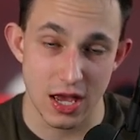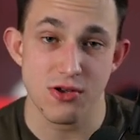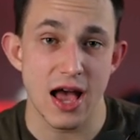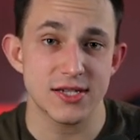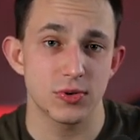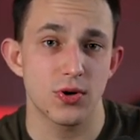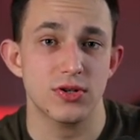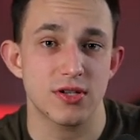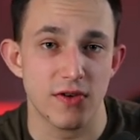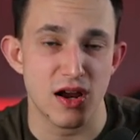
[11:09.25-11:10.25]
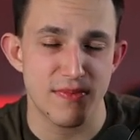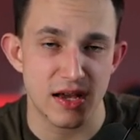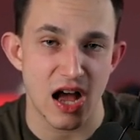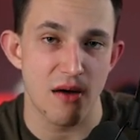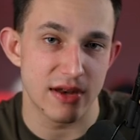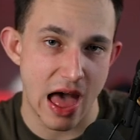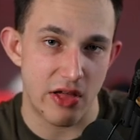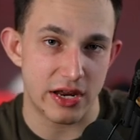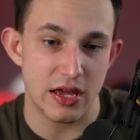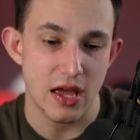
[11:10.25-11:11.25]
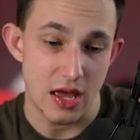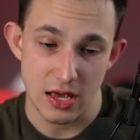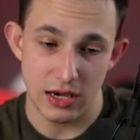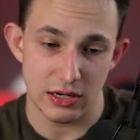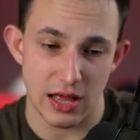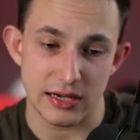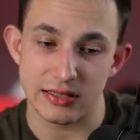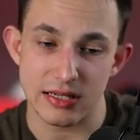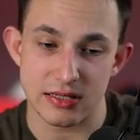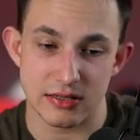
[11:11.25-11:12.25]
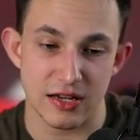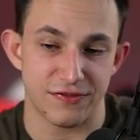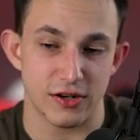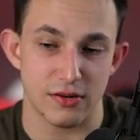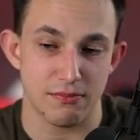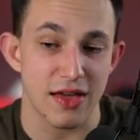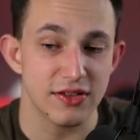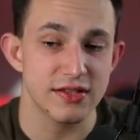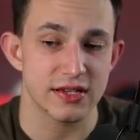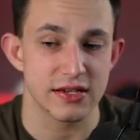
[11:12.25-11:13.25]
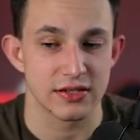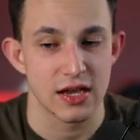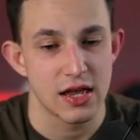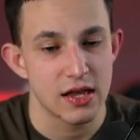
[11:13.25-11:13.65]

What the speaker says: And you guys will notice a very big commonality in a lot of these different methods is